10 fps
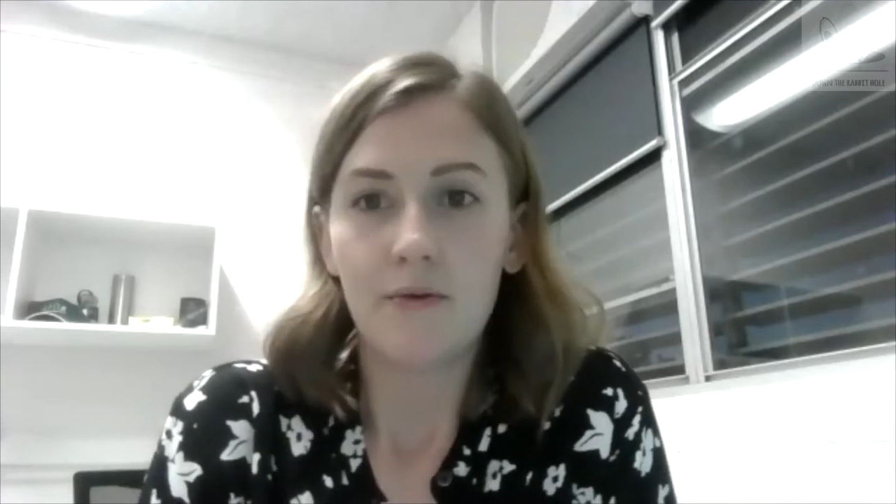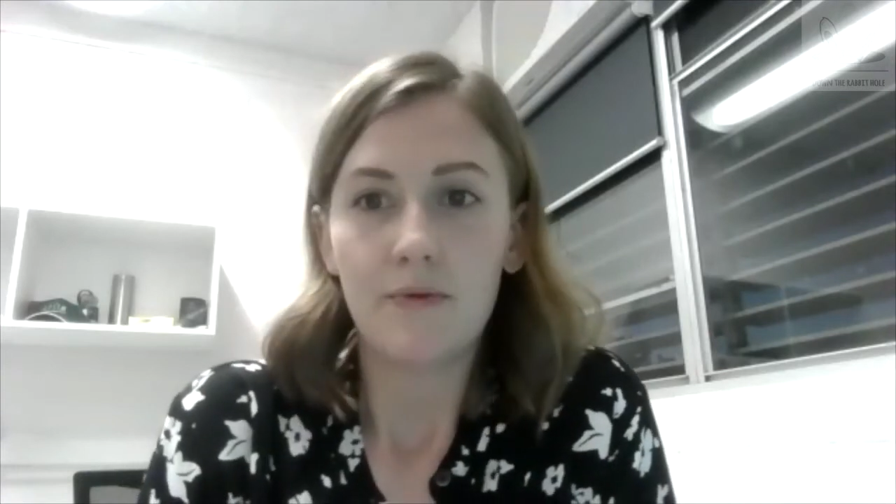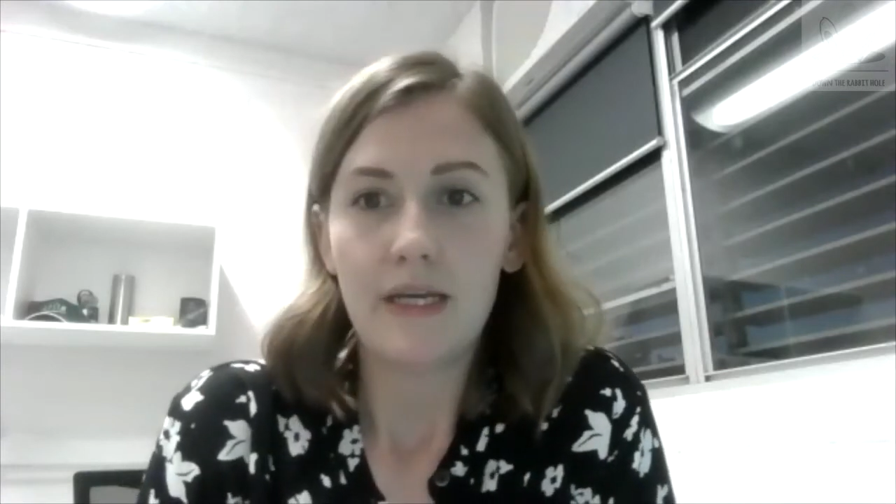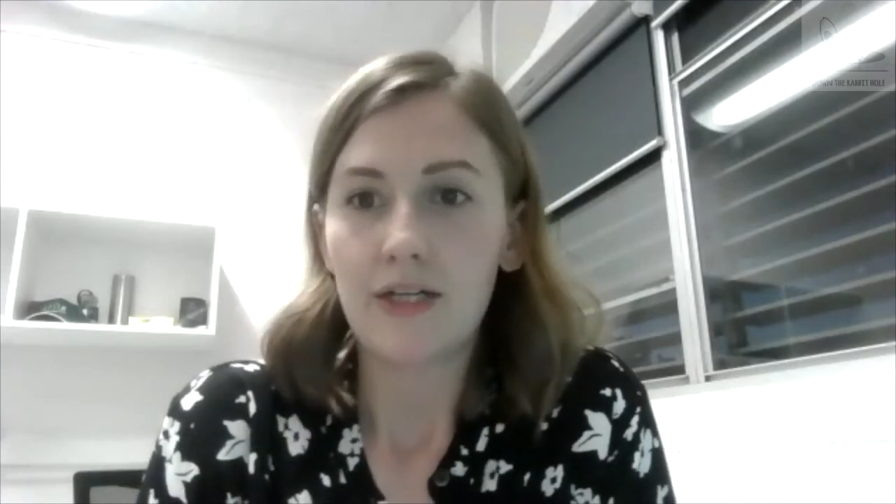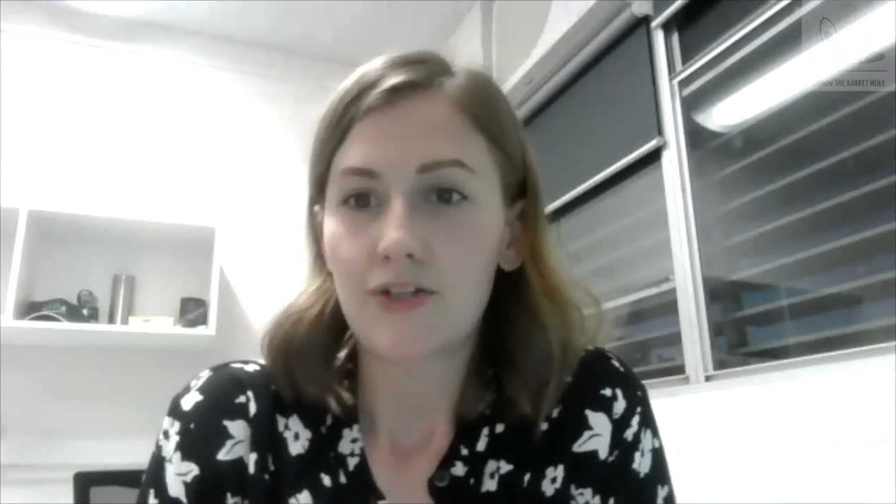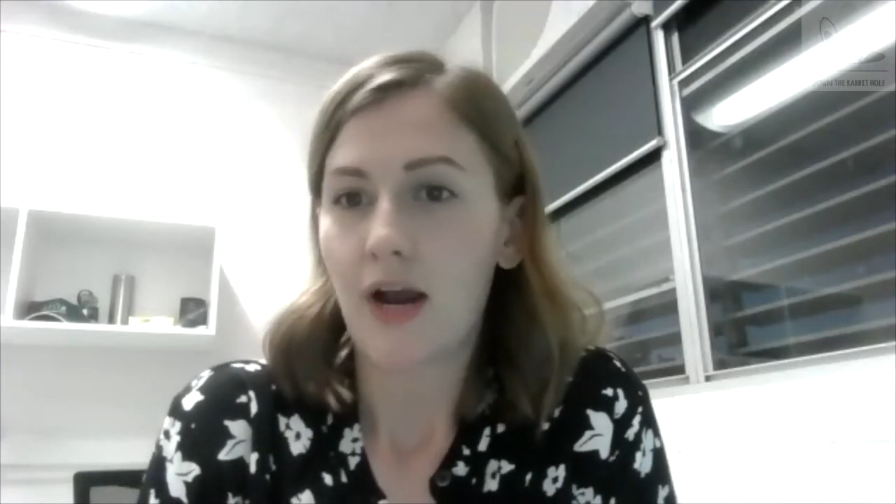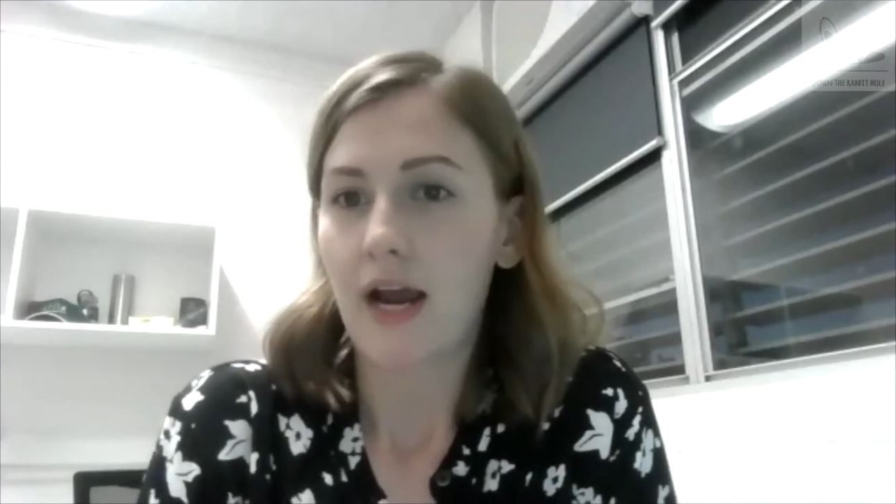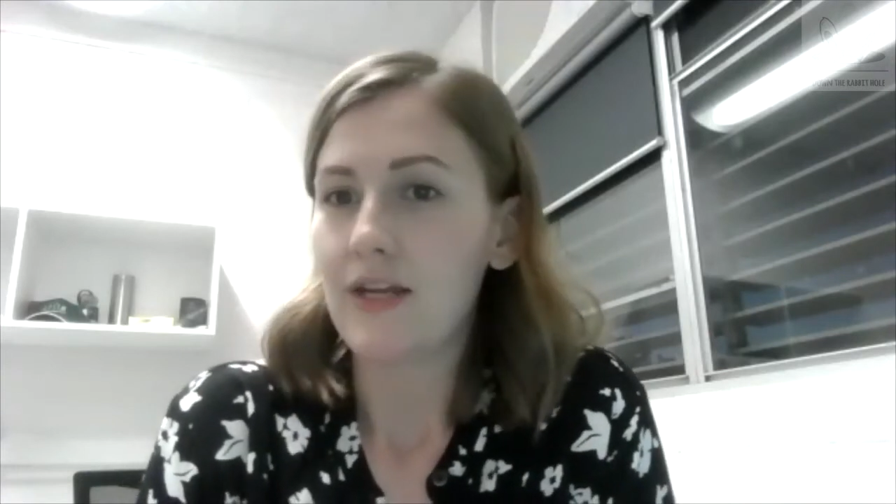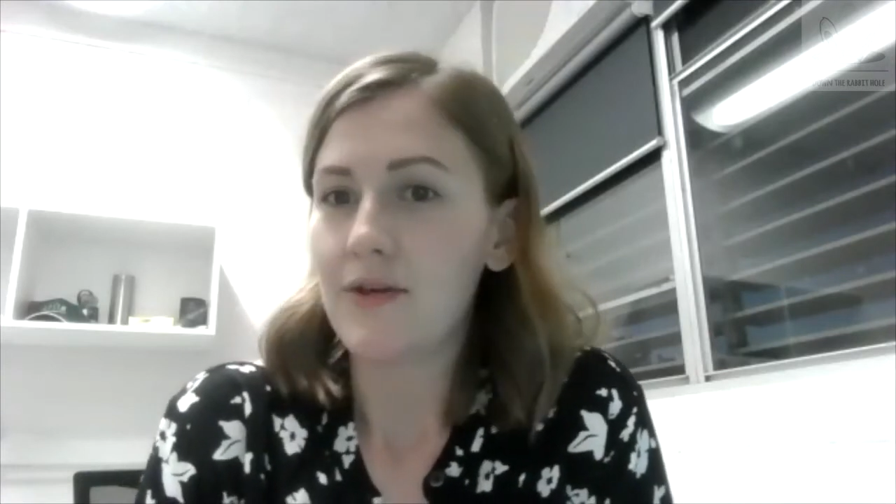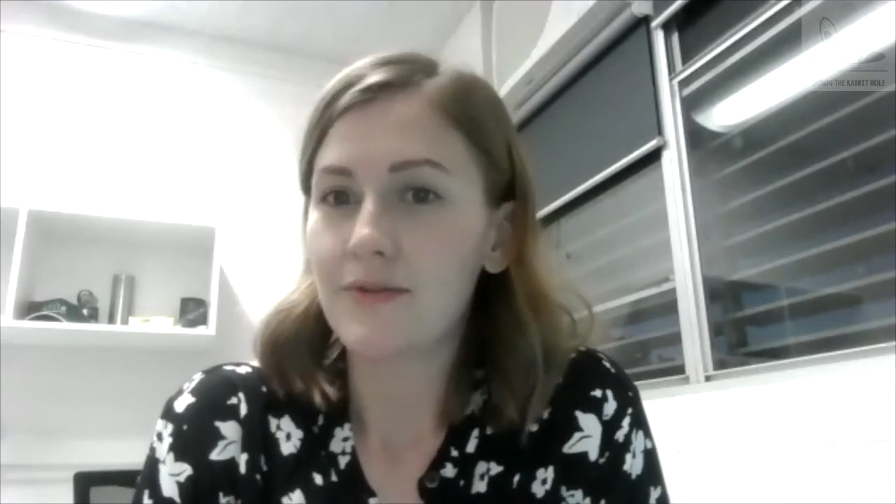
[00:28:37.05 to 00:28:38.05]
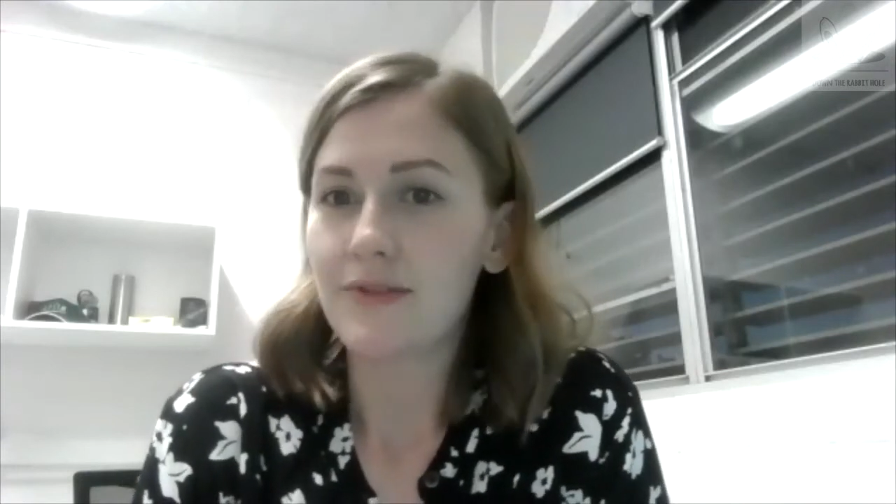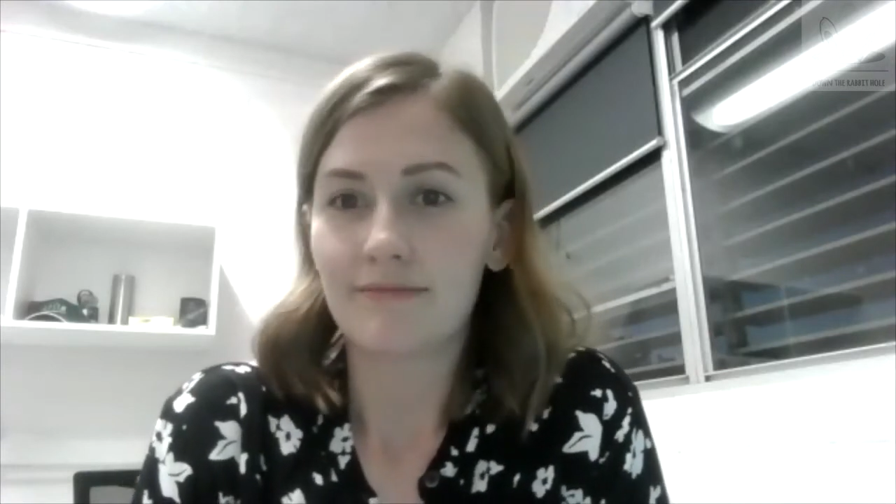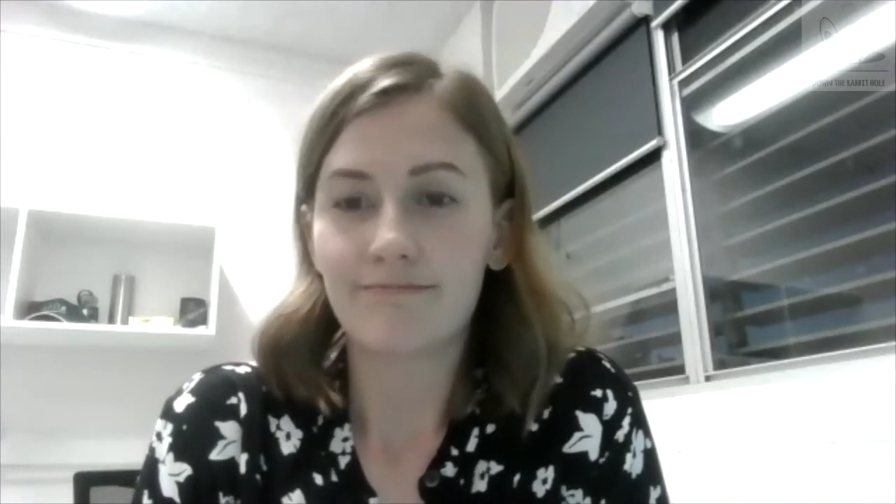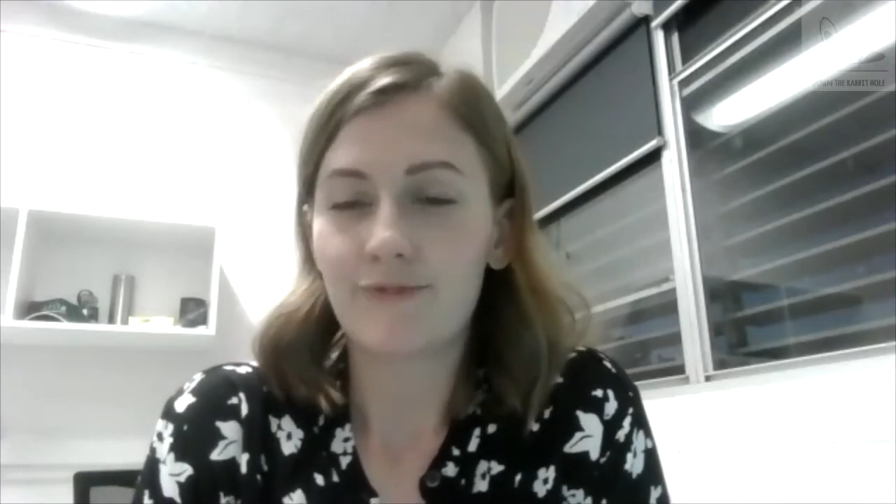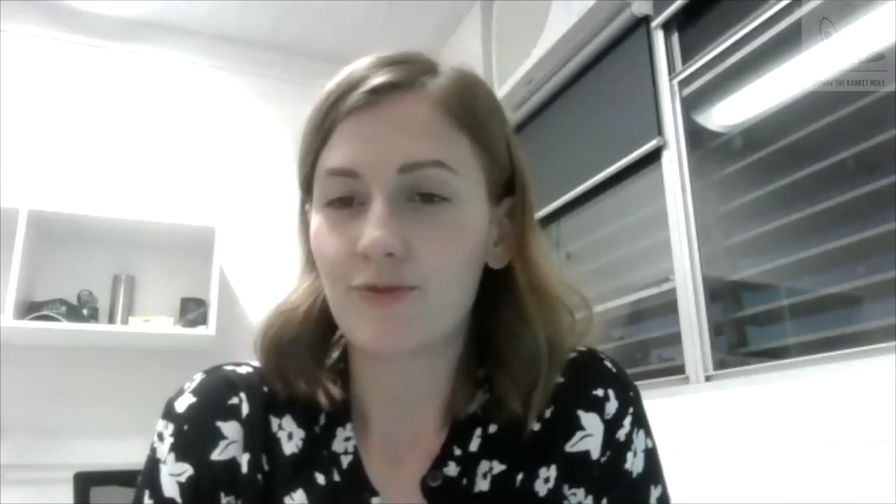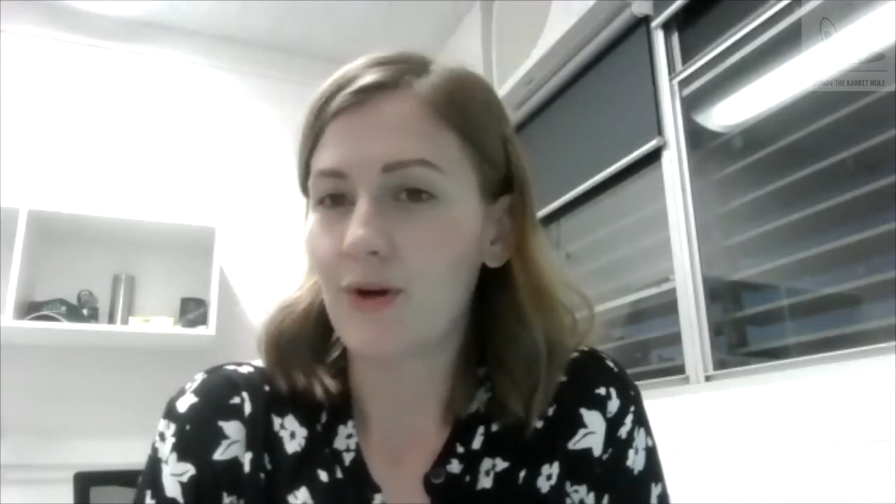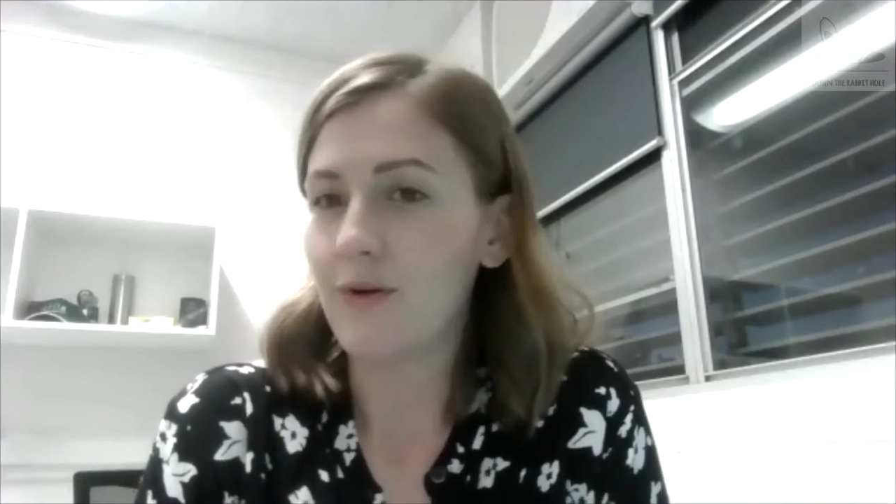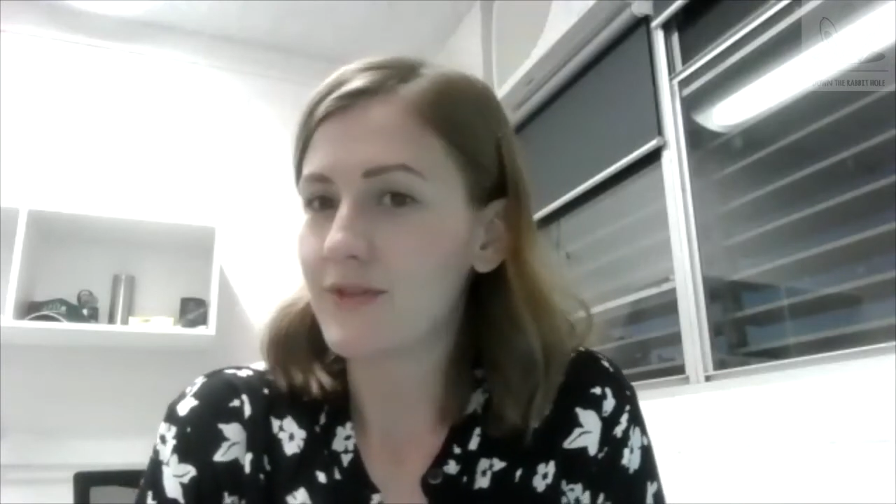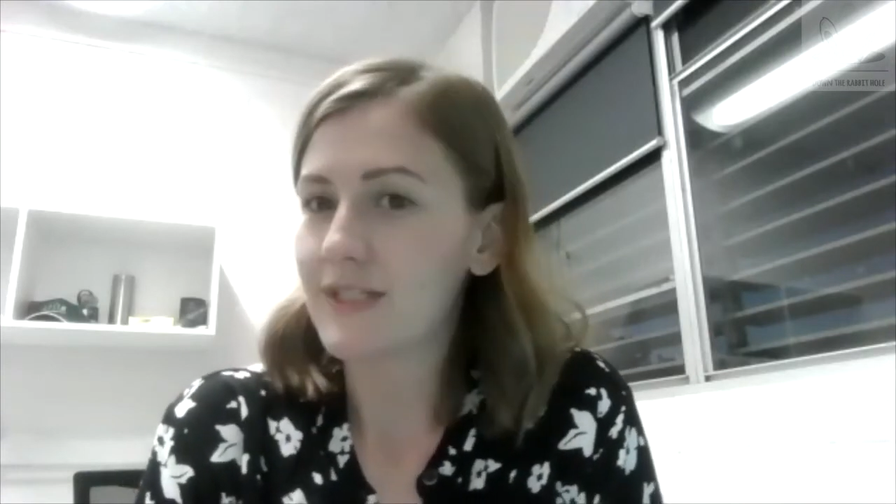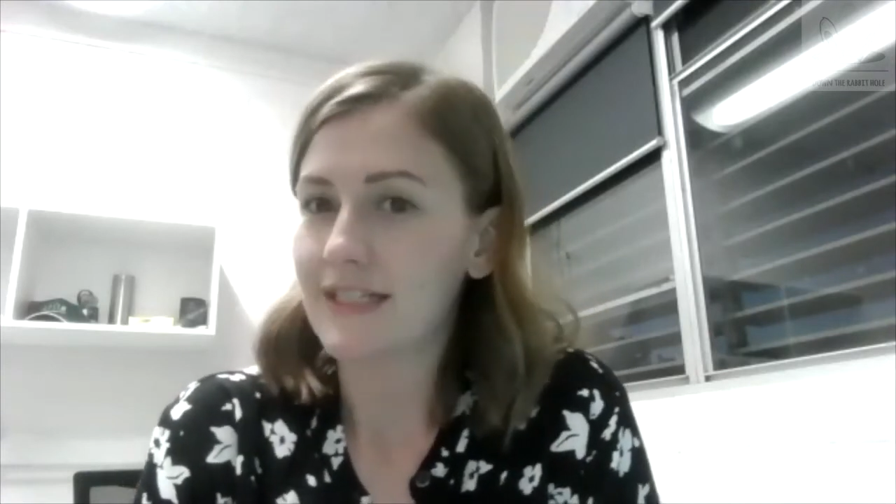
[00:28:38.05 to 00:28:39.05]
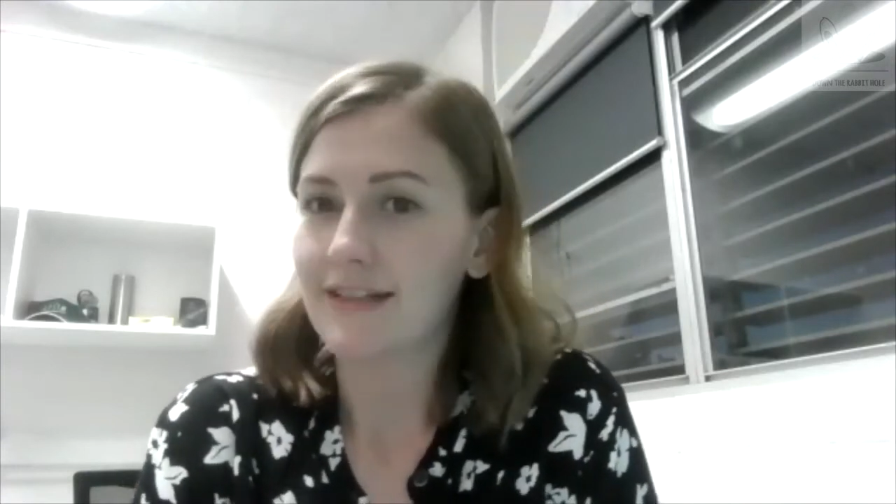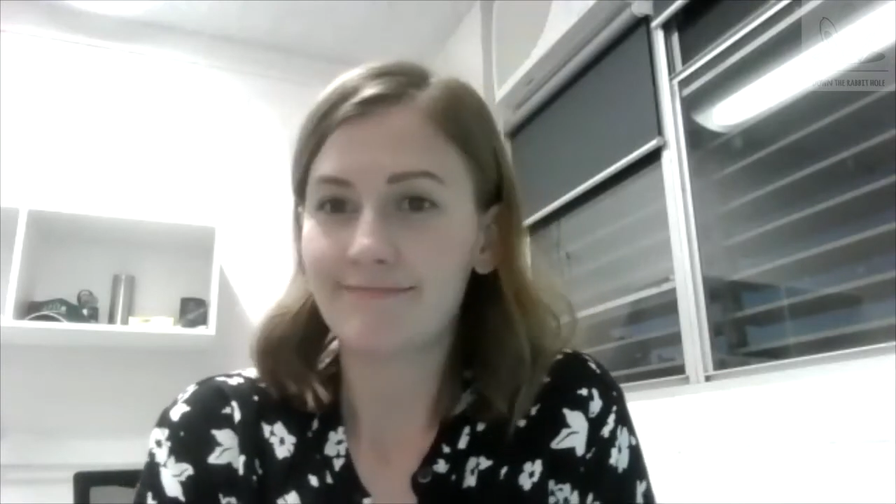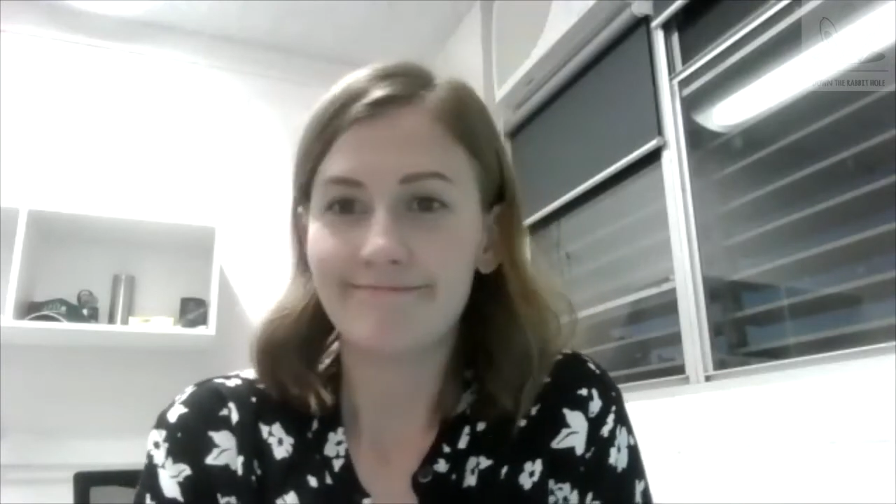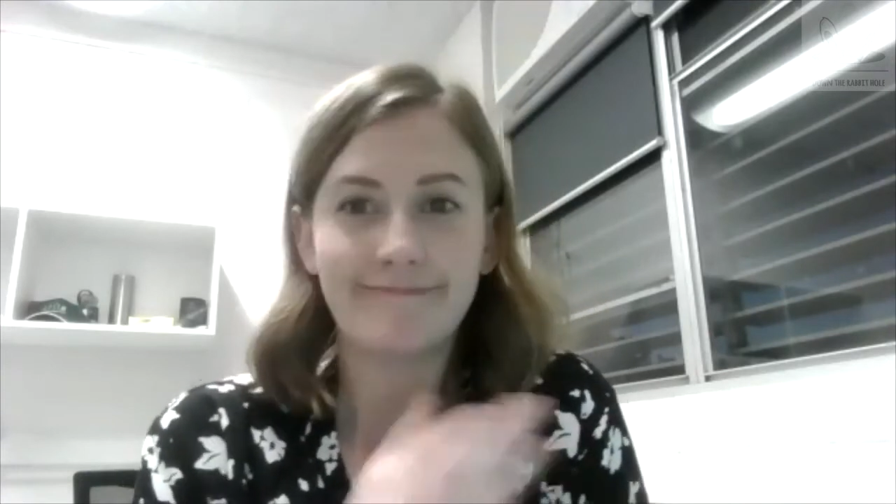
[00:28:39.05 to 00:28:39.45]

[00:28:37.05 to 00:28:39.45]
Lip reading: we can try and use drones to